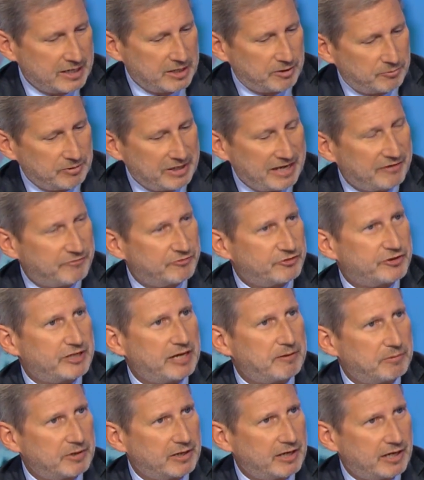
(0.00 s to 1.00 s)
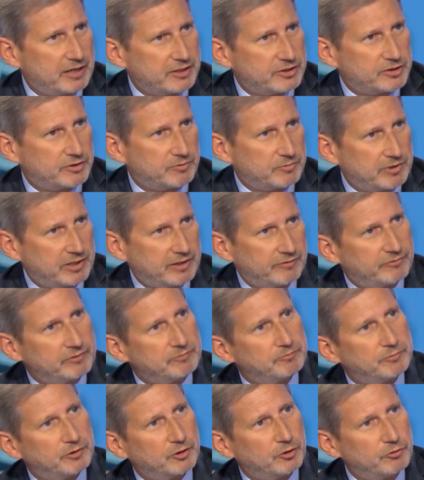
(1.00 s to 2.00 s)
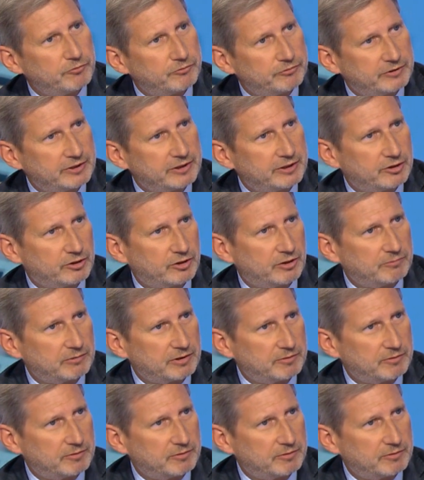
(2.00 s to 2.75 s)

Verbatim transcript: we have stabilized, we have improved the economic